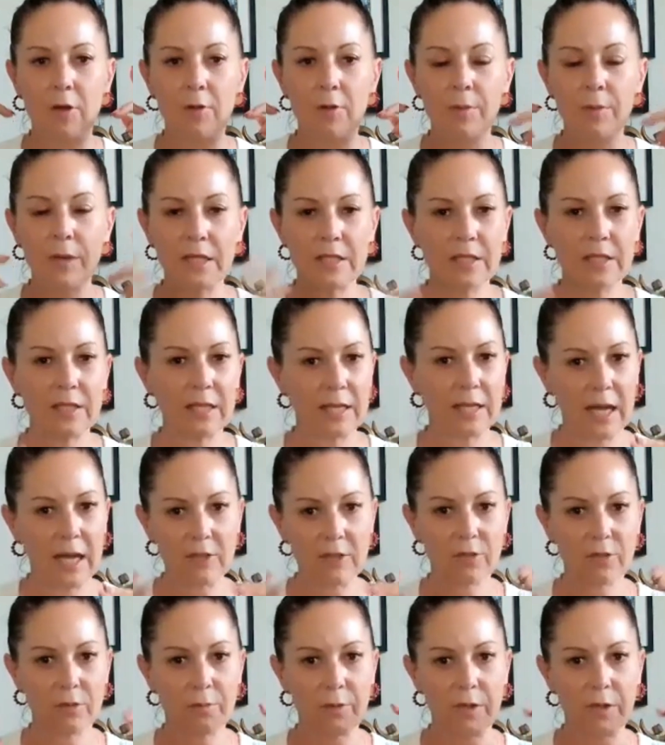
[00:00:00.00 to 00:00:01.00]
go back to the
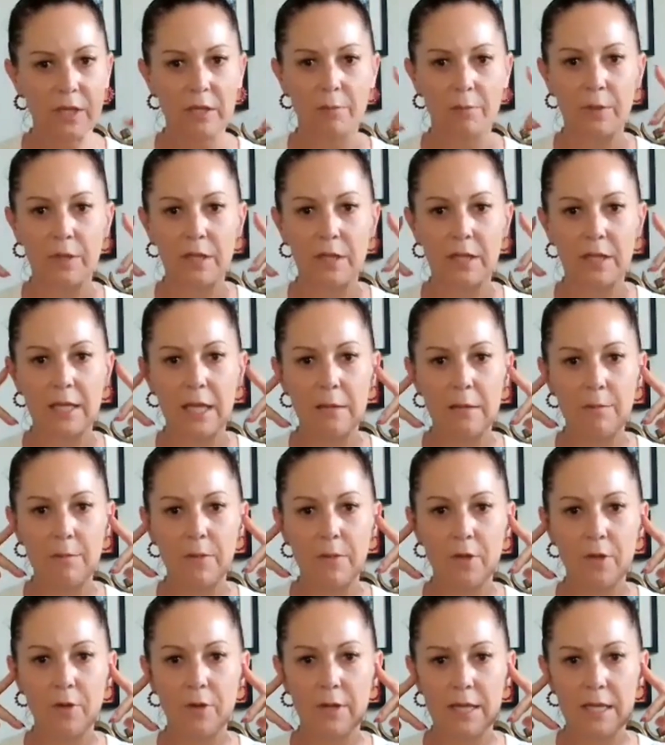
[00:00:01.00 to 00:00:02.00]
natural breath, but
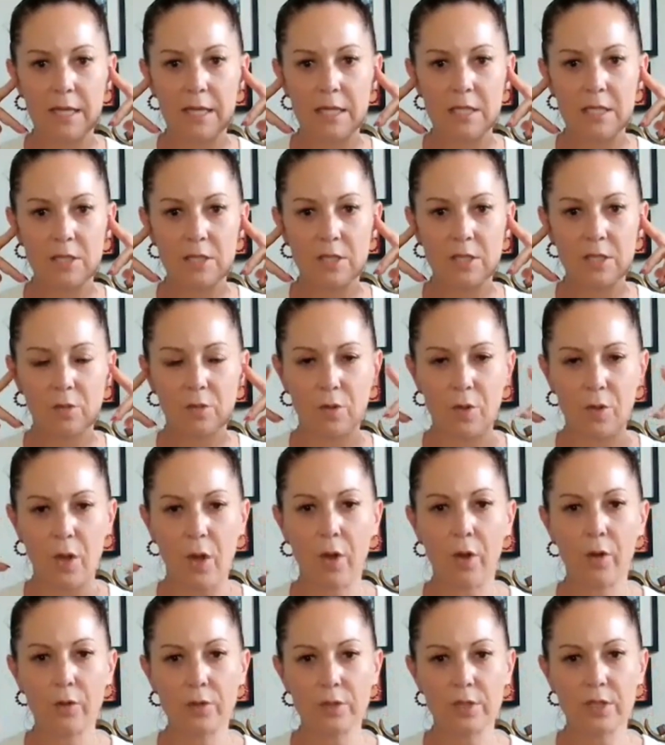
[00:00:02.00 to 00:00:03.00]
keep your ears
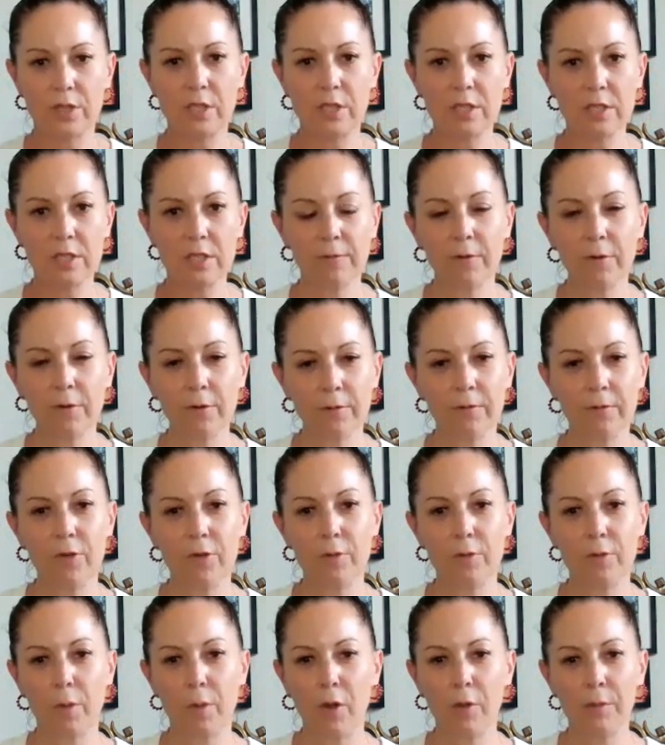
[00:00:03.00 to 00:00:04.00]
closed just for a
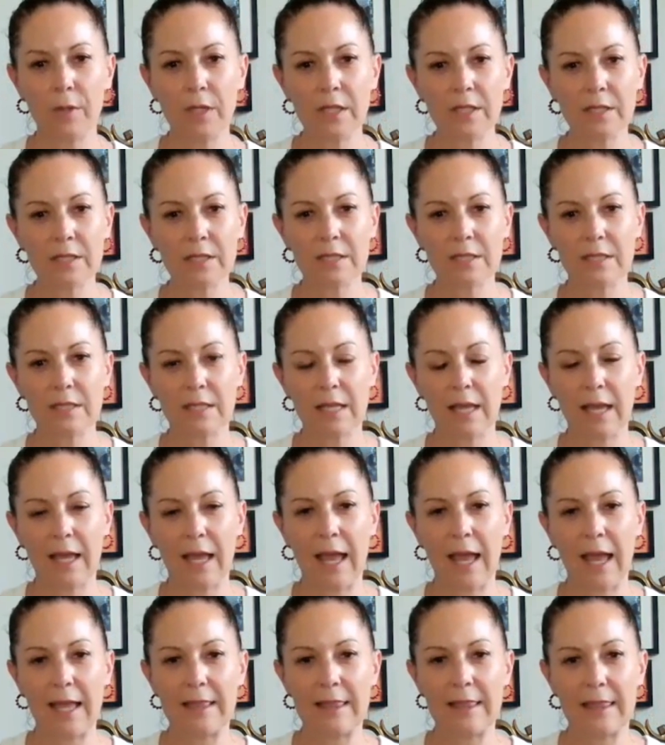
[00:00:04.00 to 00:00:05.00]
few moments,
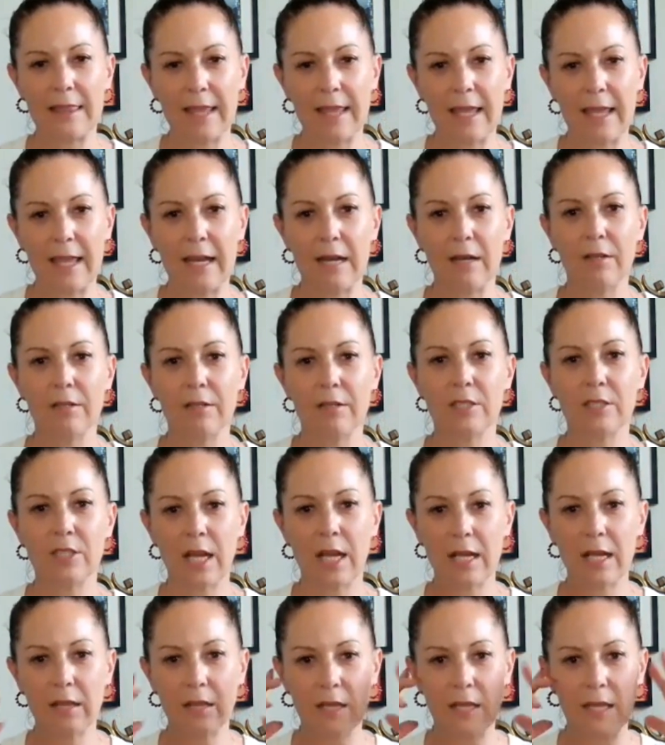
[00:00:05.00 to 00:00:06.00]
and then
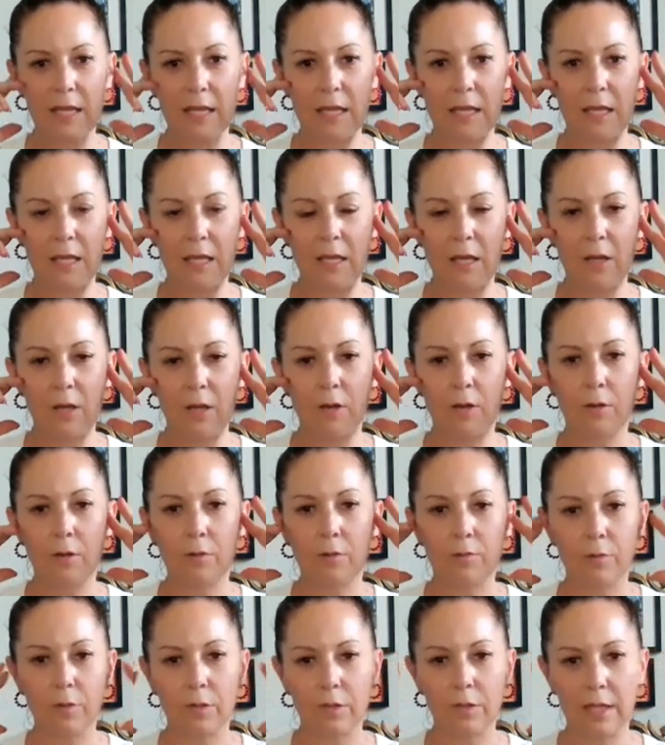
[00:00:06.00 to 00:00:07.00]
gently
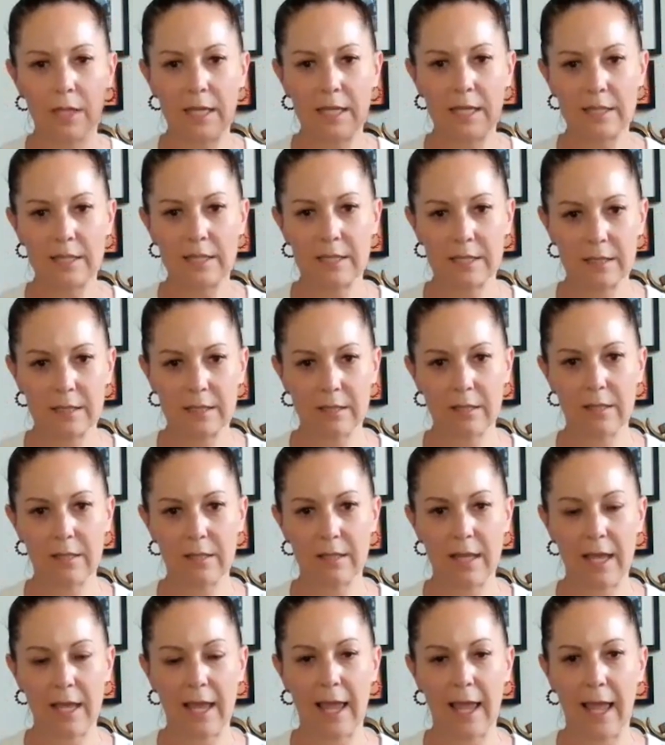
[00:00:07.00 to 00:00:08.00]
release
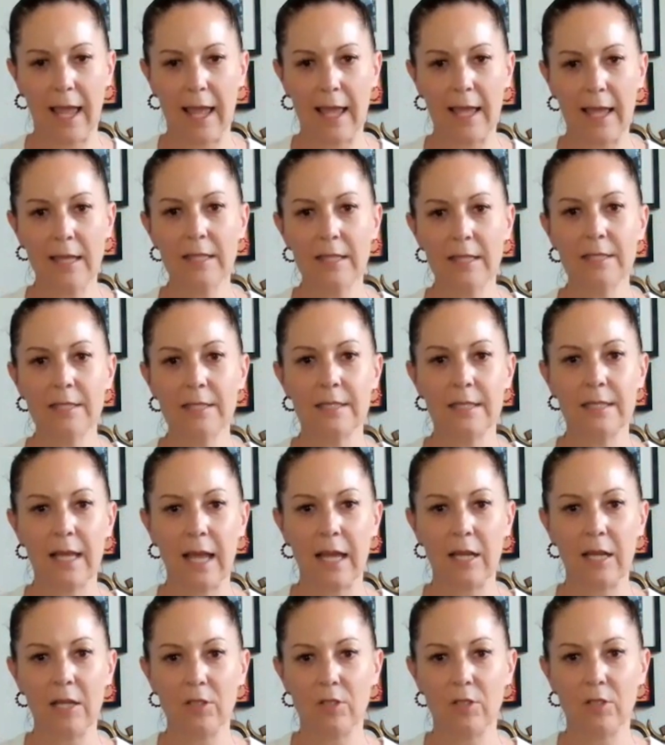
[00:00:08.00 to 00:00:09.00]
the hands,
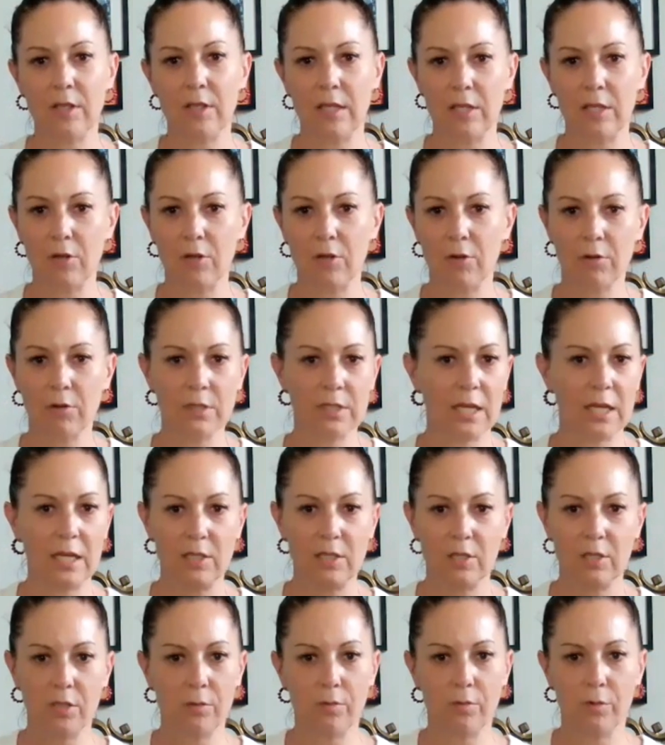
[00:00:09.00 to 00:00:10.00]
and then your
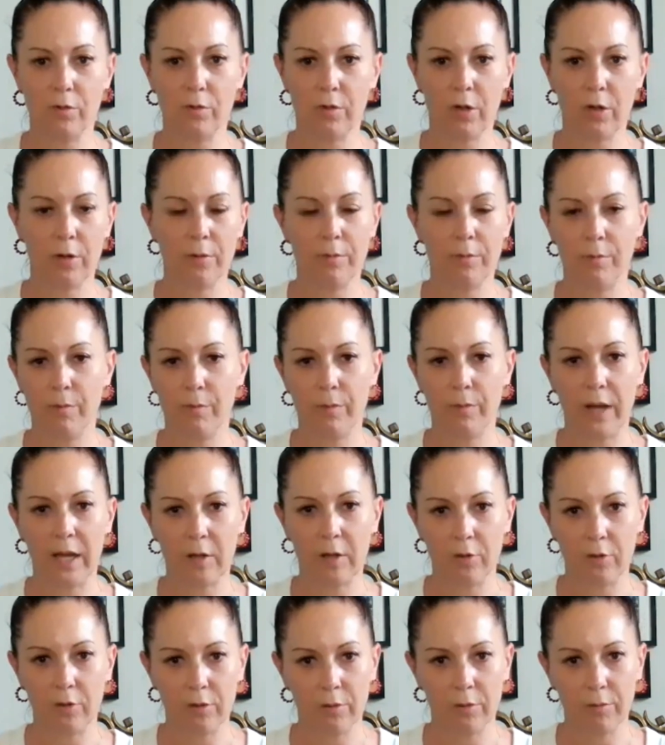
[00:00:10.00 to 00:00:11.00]
attention will go
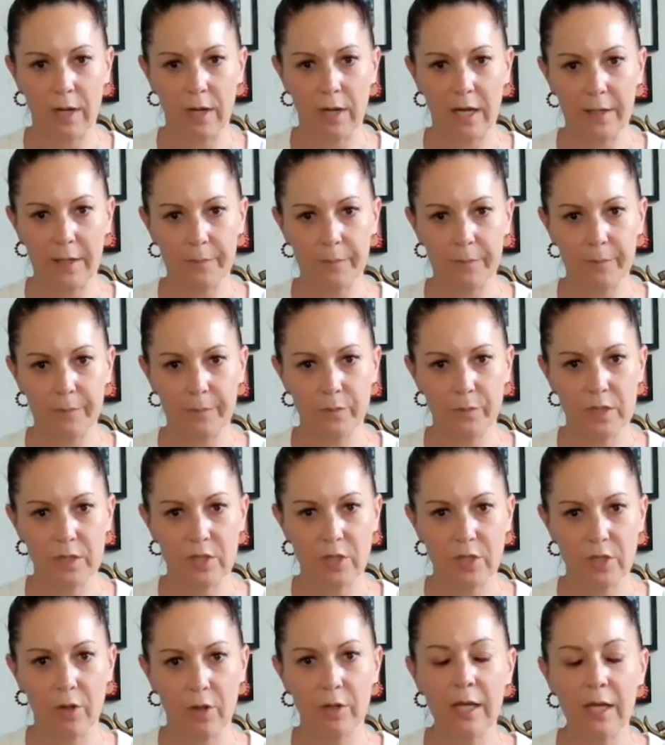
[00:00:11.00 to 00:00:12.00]
back all around.
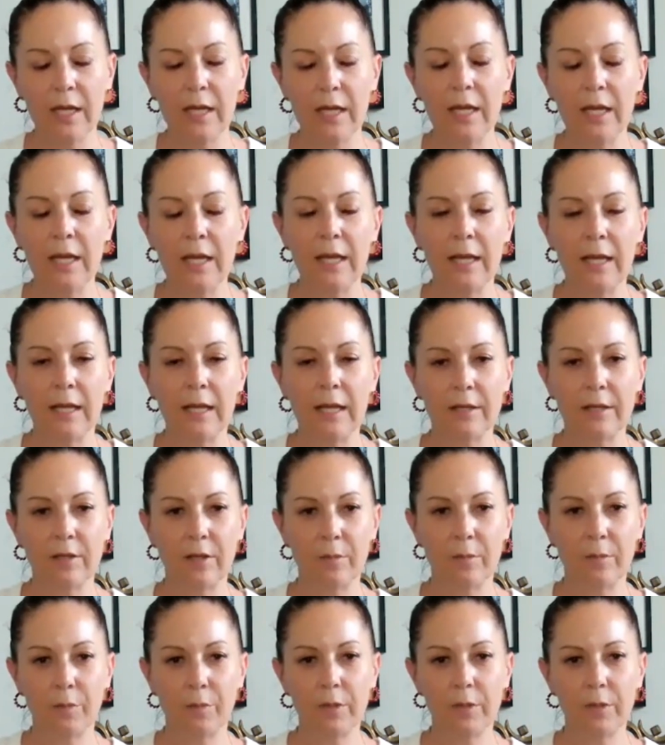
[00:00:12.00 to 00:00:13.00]
So
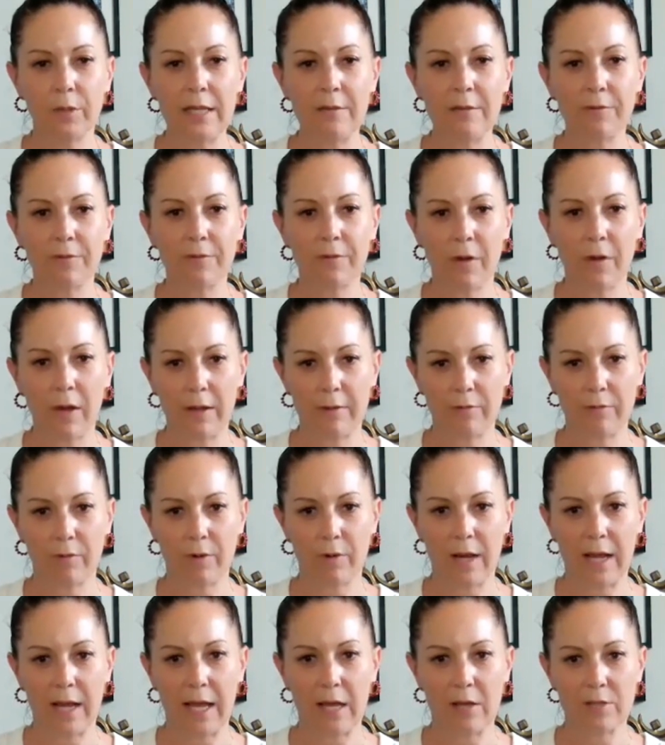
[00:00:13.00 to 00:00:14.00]
complete 5
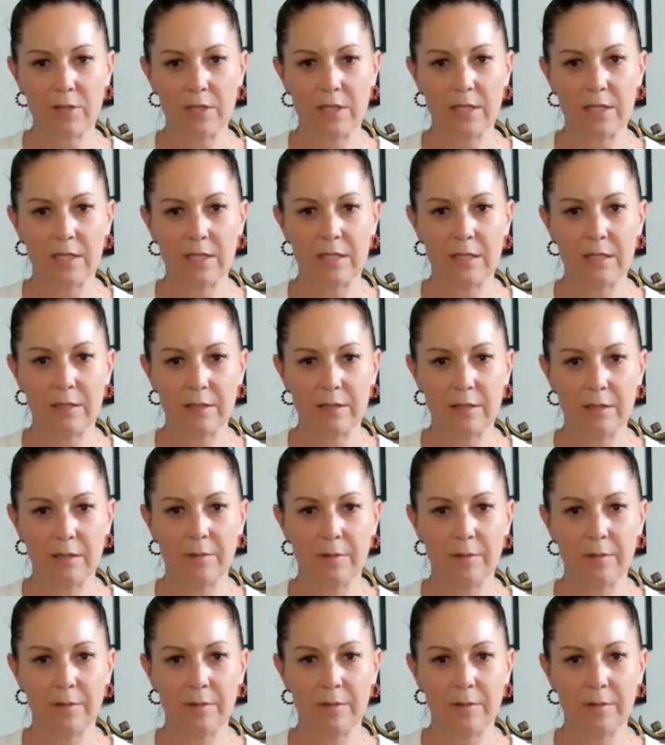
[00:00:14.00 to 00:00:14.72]
rounds